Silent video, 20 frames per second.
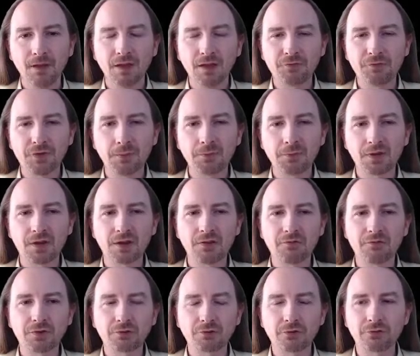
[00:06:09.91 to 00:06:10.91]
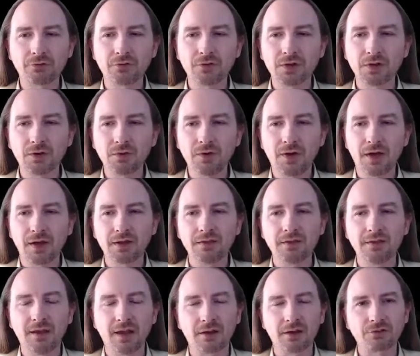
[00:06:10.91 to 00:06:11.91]
If I'm looking at Visual Studio, I need
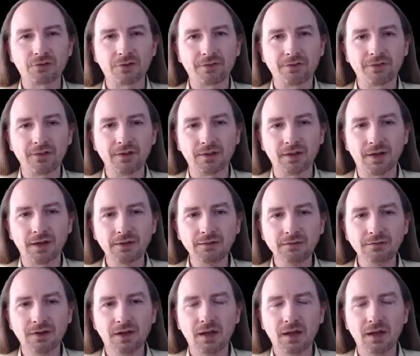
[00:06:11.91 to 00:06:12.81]
the Azure CLI.